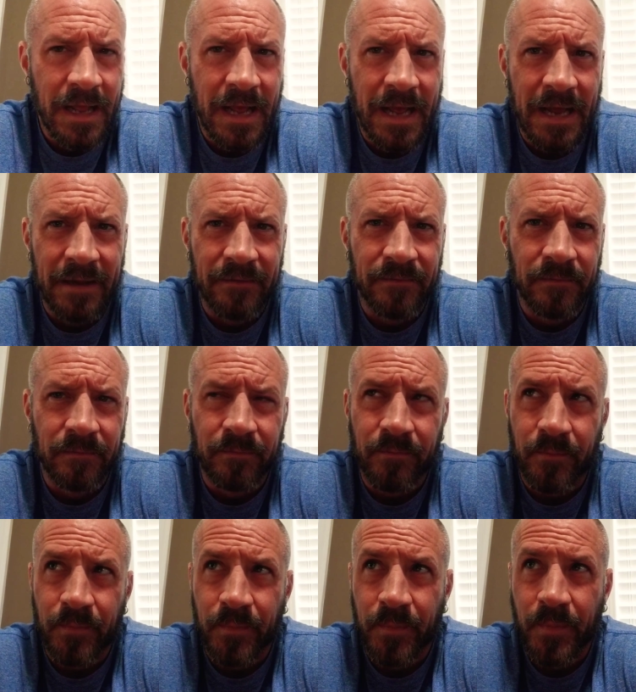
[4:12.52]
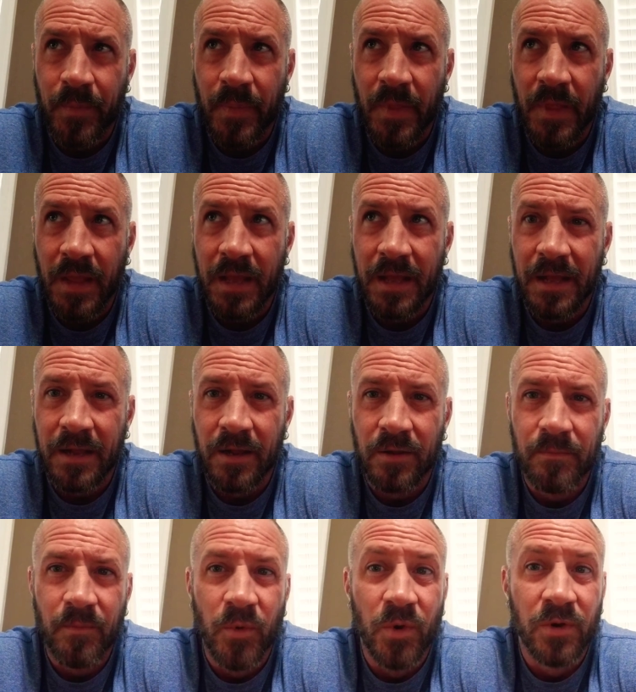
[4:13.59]
I've
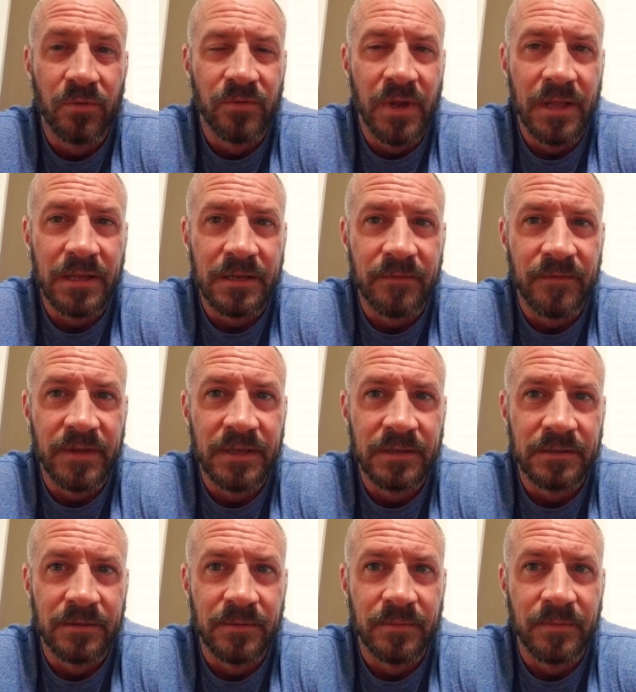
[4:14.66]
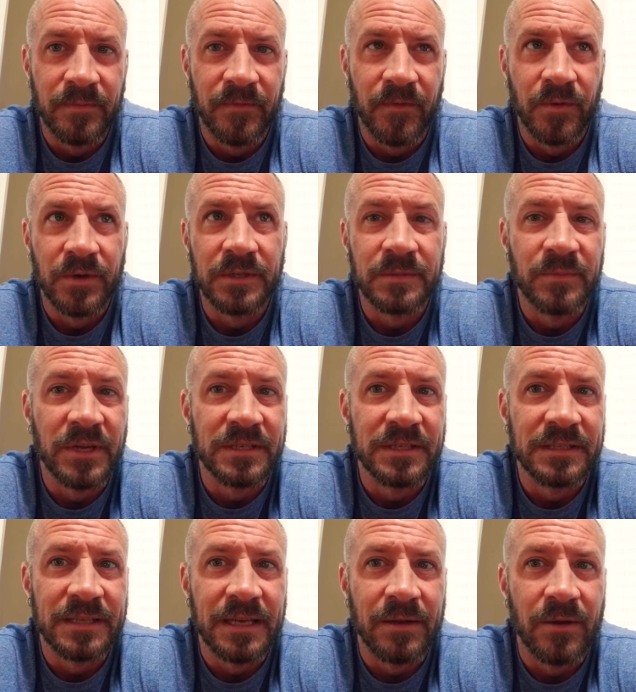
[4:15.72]
moral relativism for as much
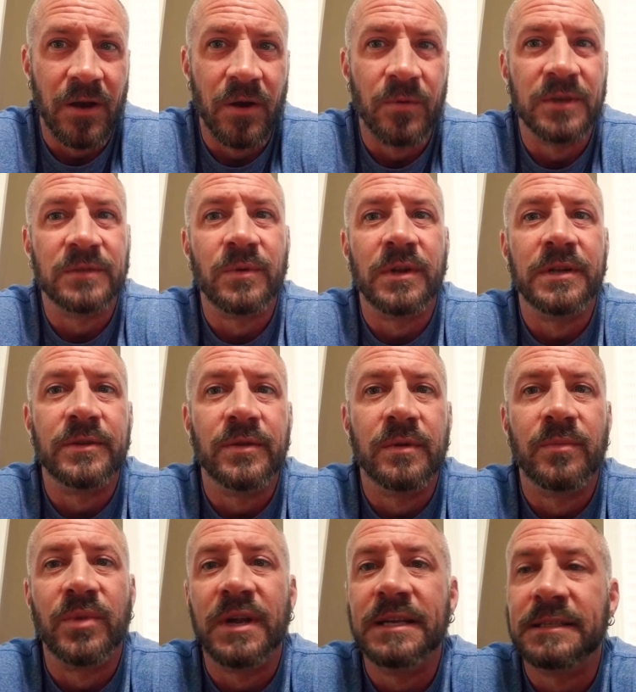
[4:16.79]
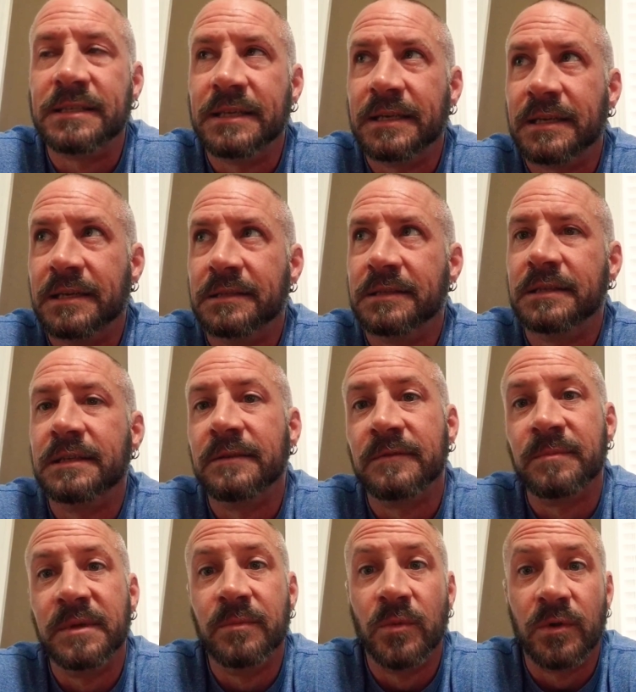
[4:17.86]
as I always wanted to embrace it because it gives
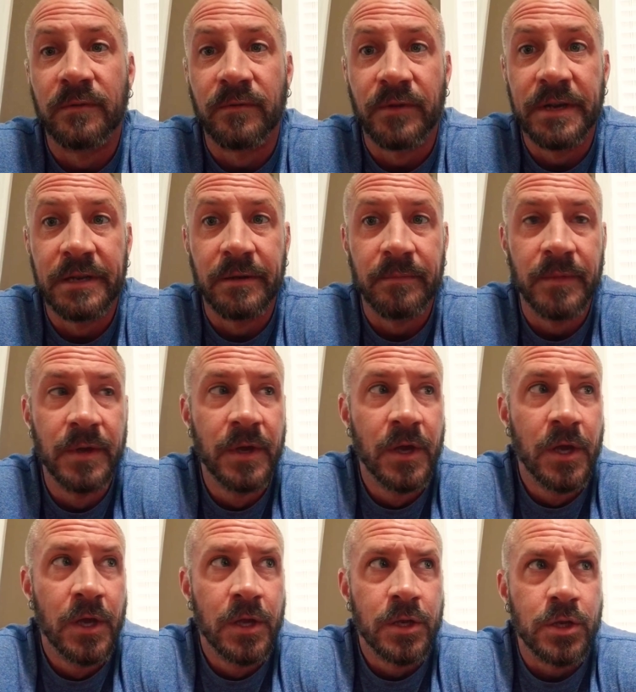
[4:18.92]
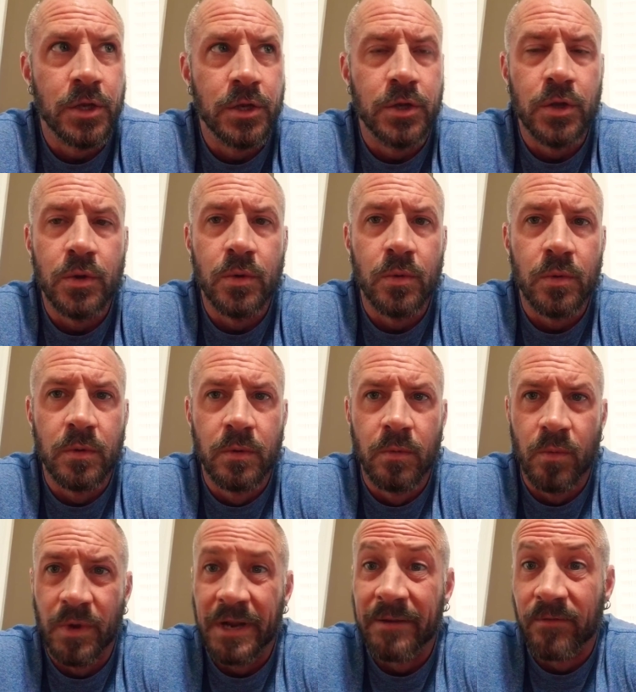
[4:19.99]
me more freedom to do
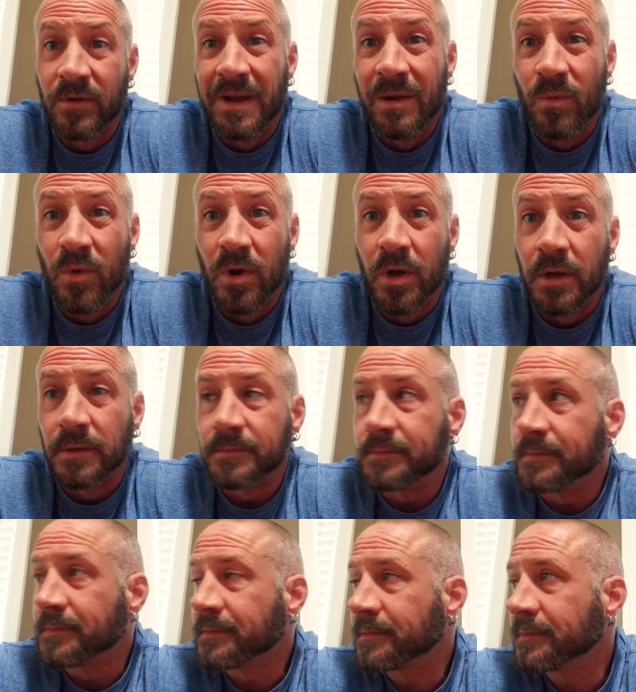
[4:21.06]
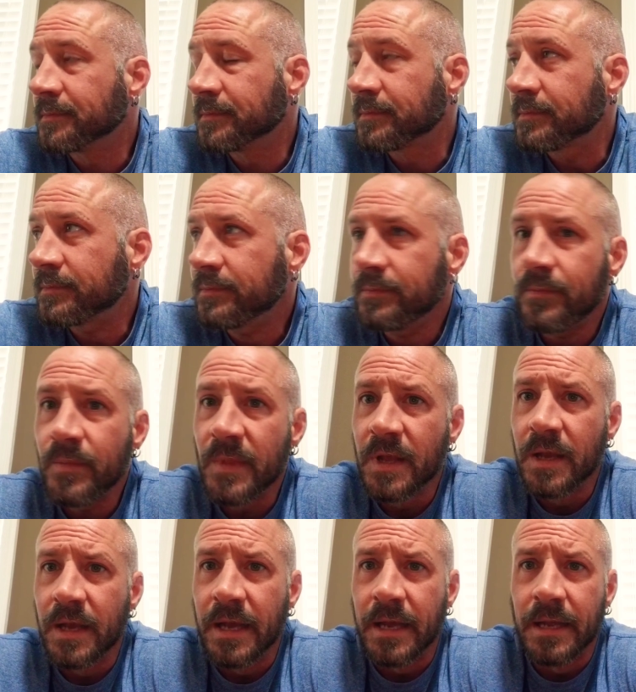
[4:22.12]
whatever I want
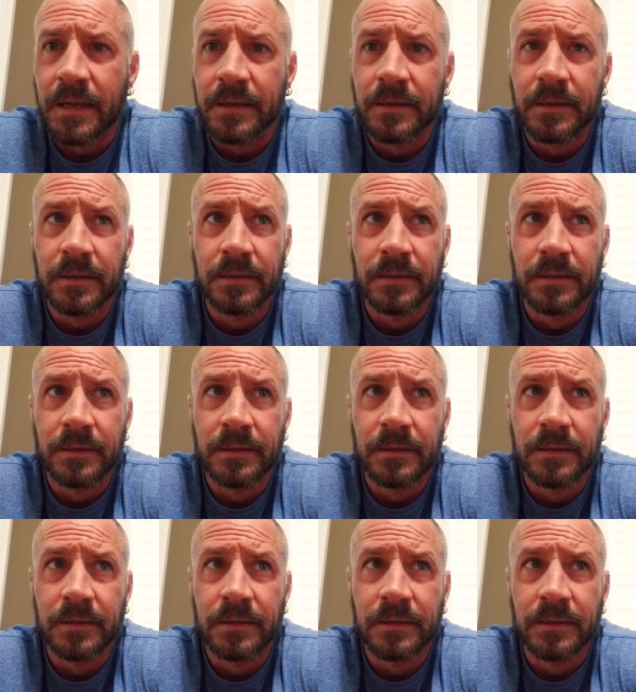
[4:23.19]
and